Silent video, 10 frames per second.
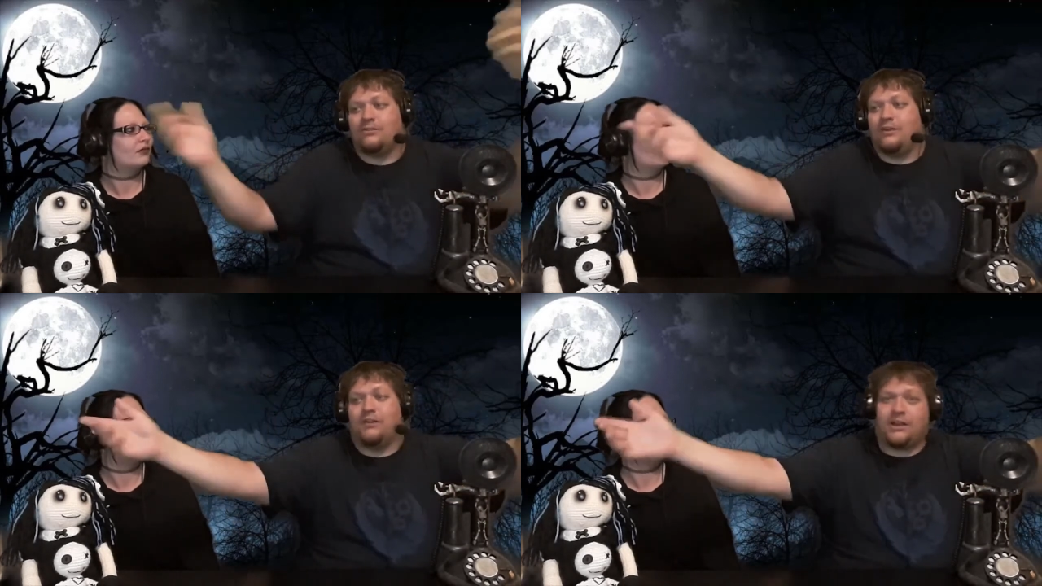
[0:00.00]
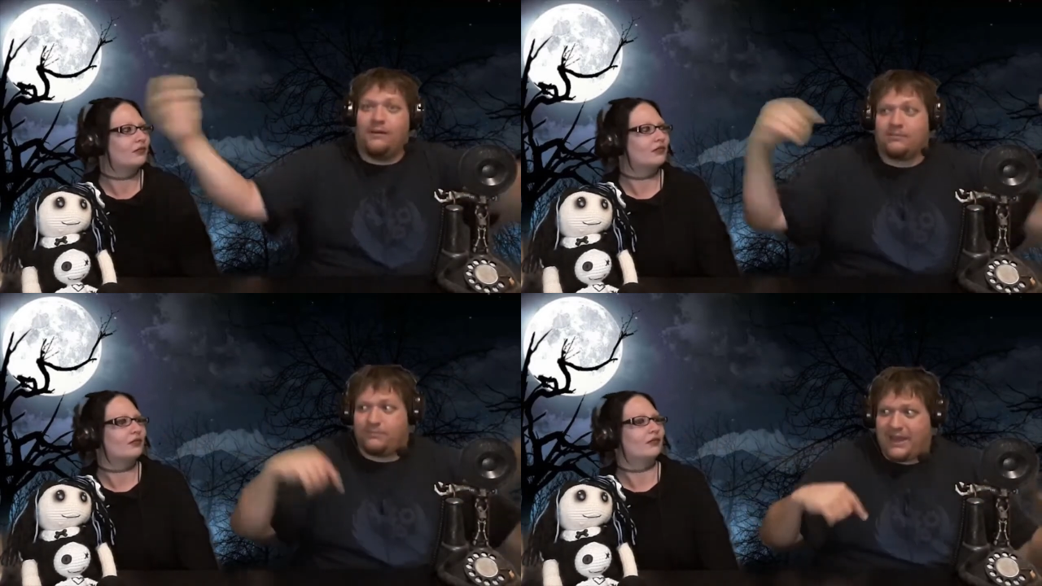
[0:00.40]
Speaker 1: So if it
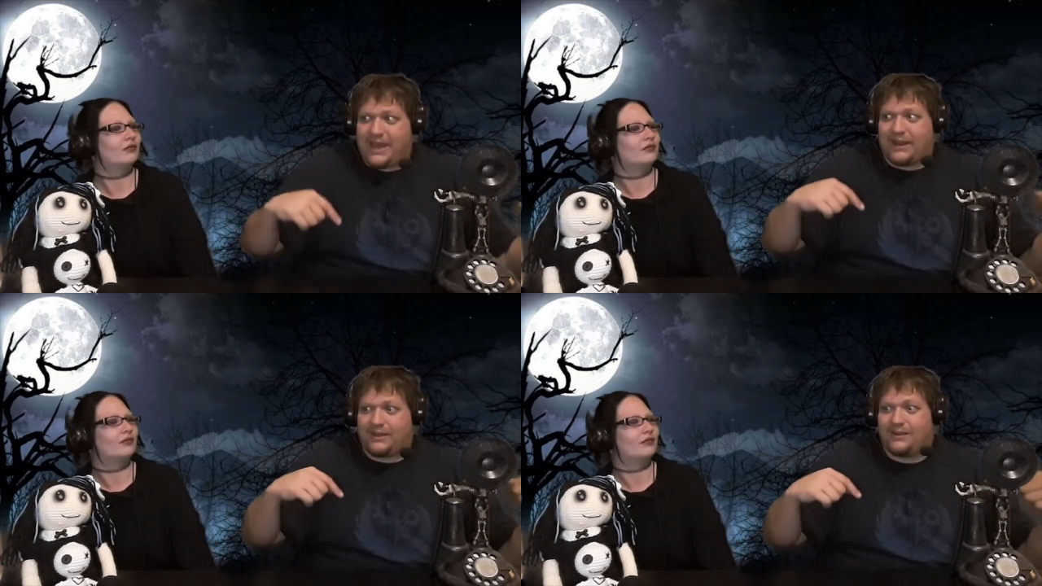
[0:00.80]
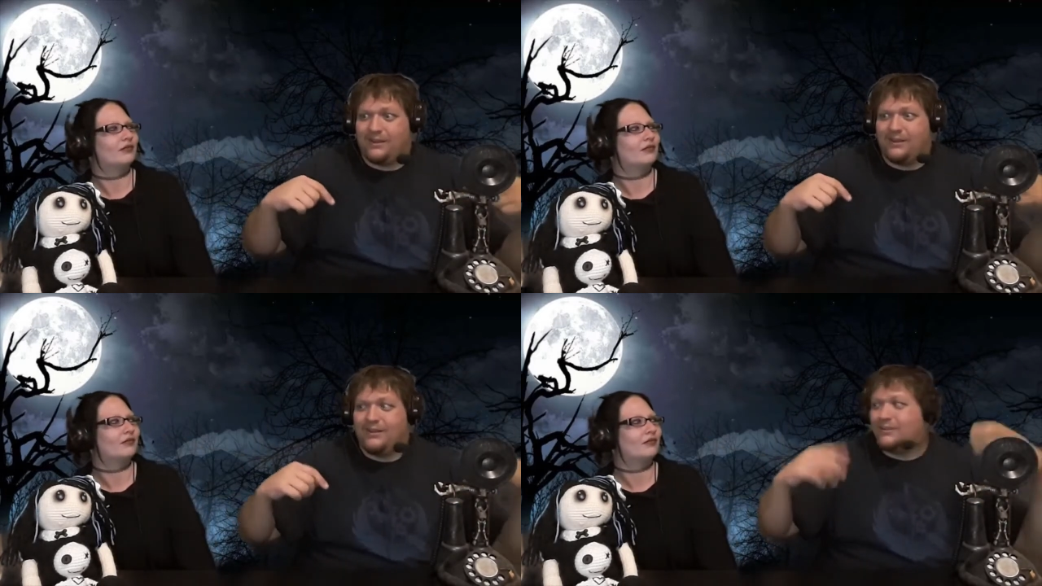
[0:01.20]
comes back,
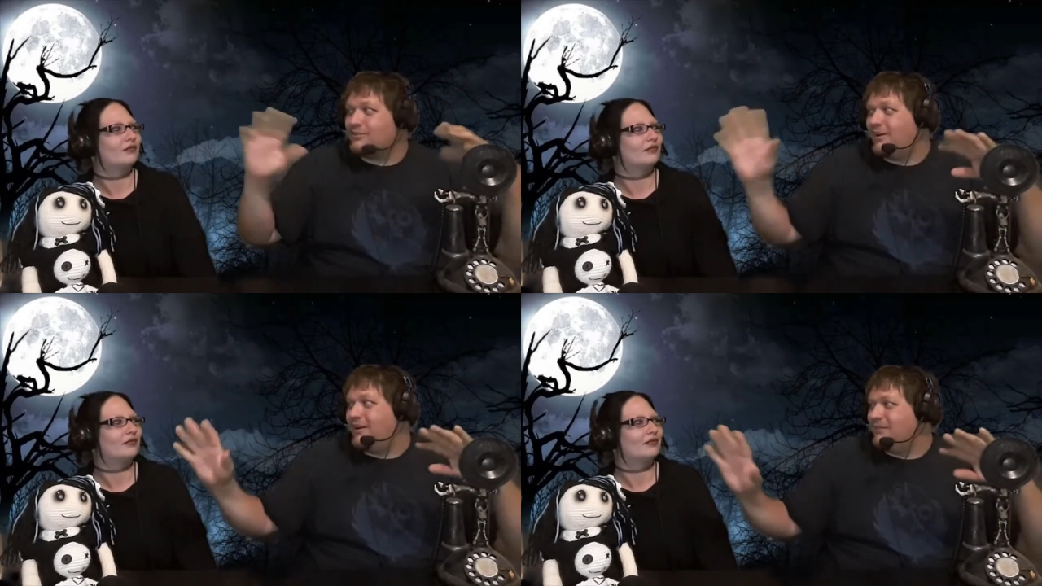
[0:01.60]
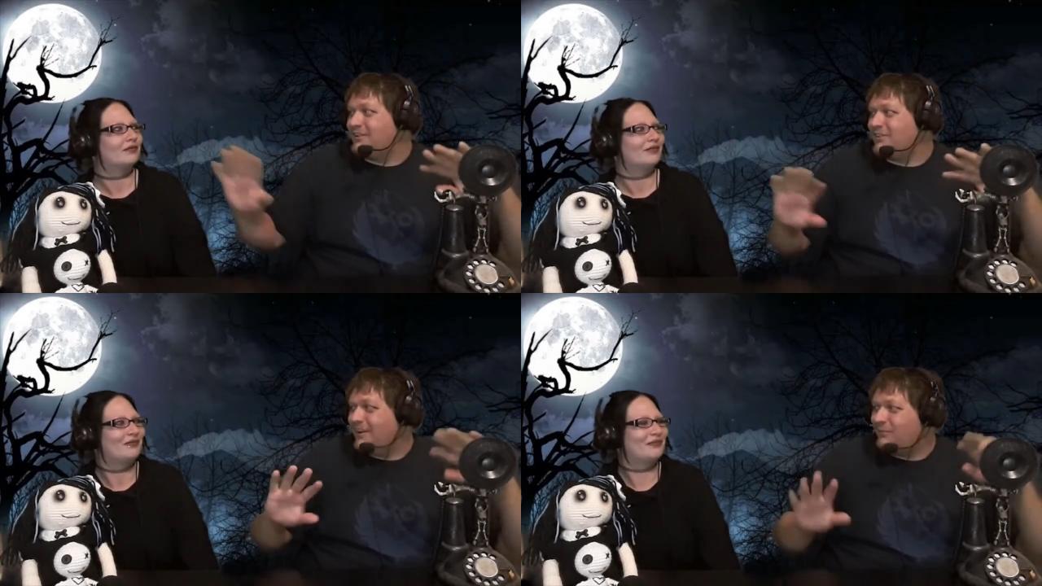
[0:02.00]
sorry, I'm
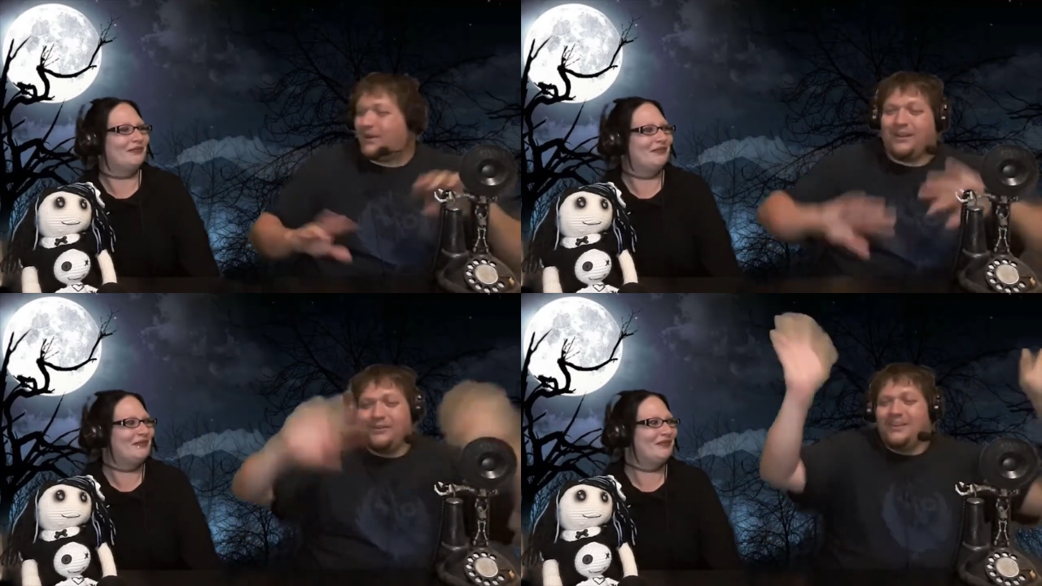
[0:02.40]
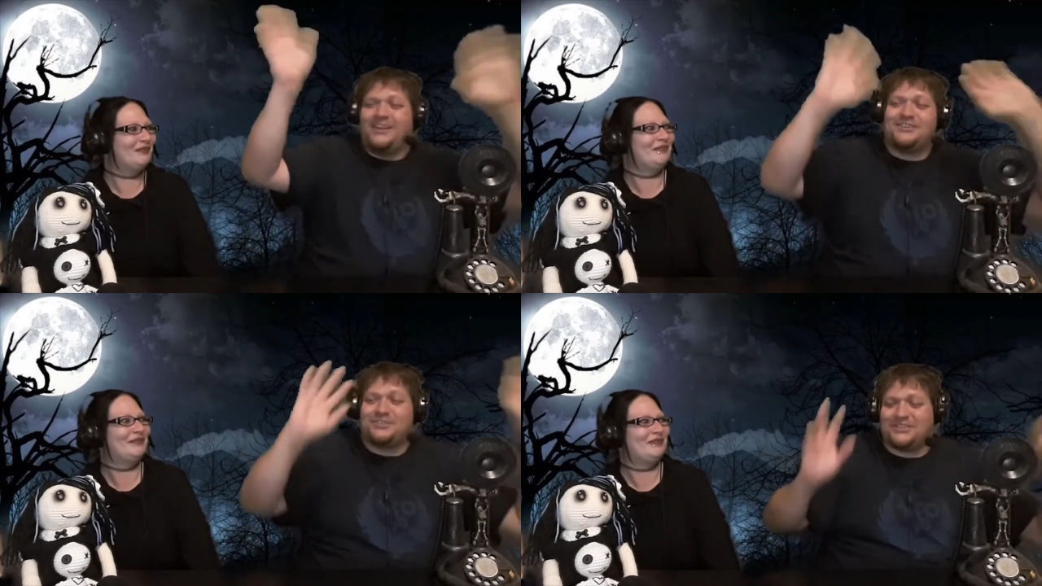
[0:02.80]
not trying to wait.
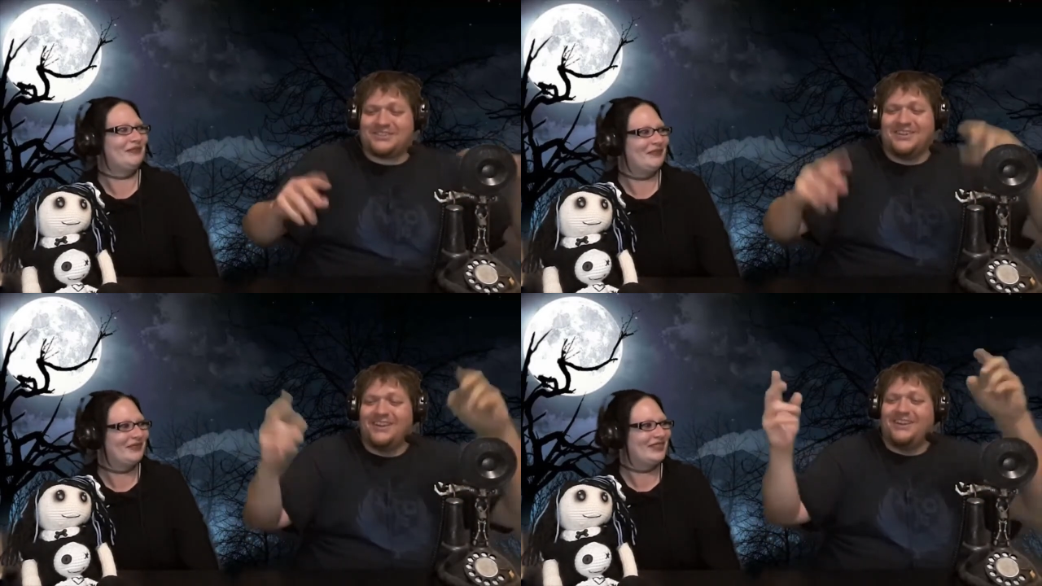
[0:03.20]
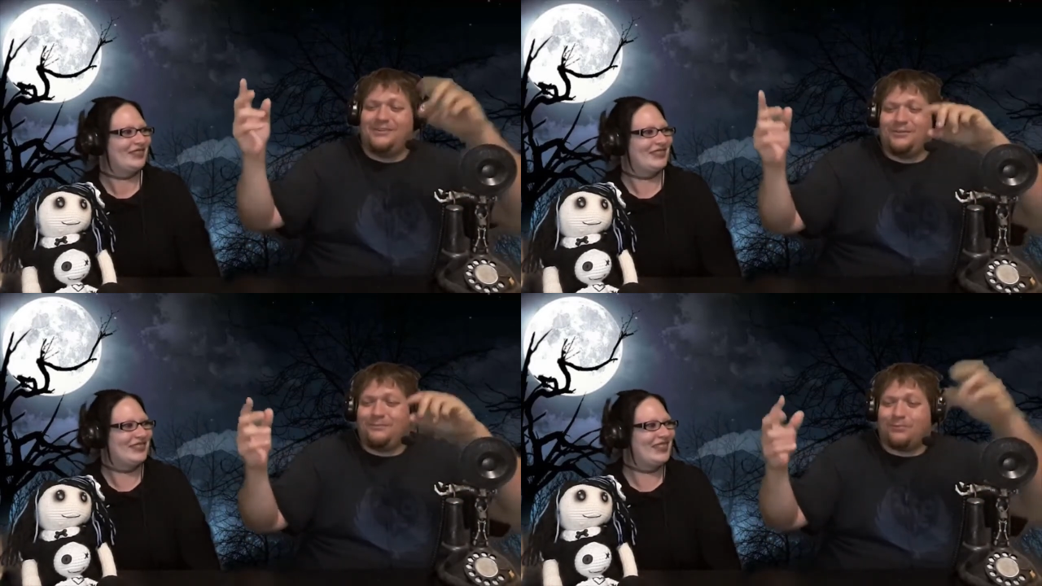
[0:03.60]
It's just
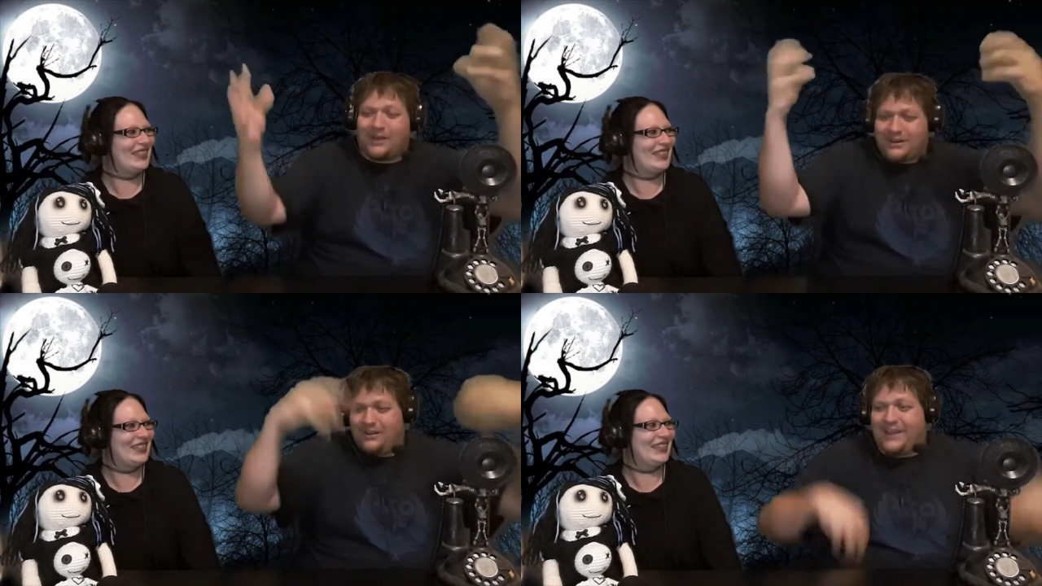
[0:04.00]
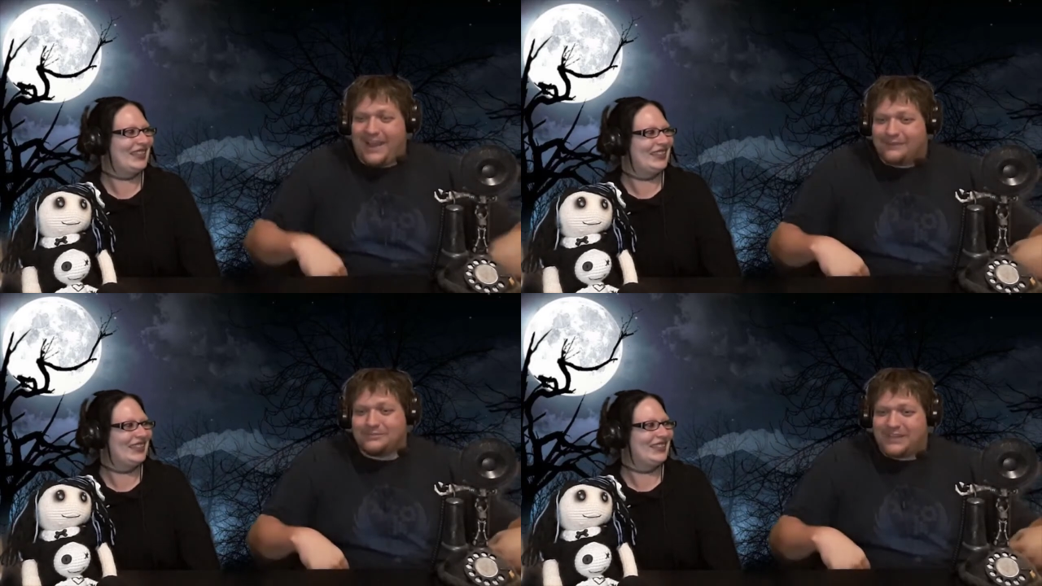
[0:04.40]
you break all
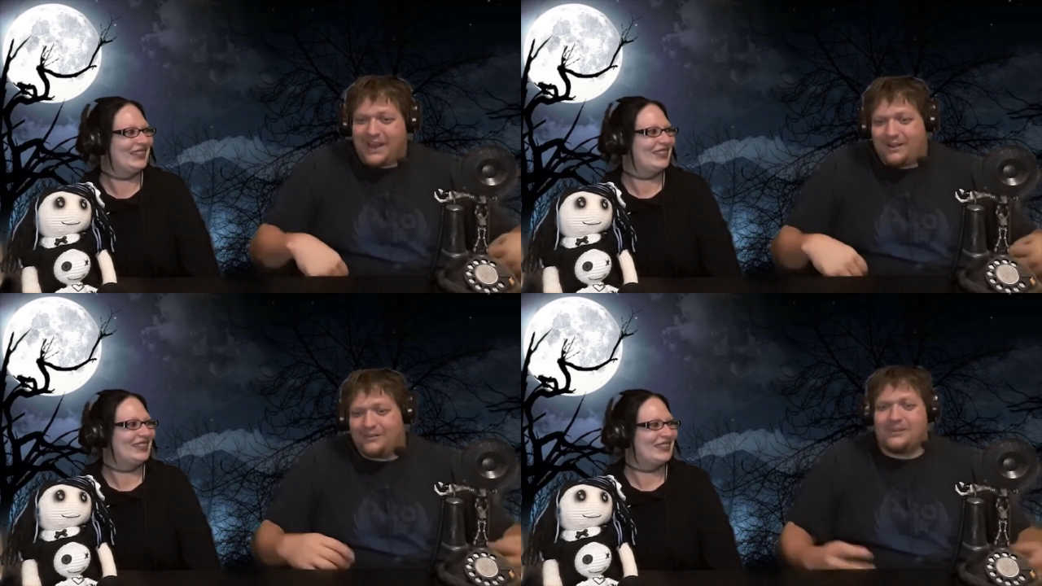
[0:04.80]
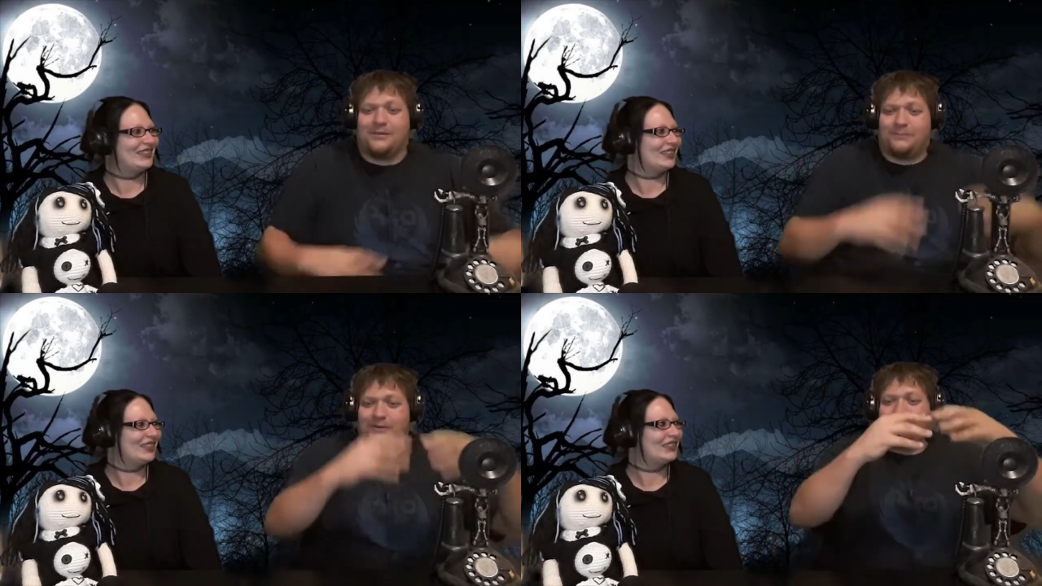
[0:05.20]
the atoms down and you put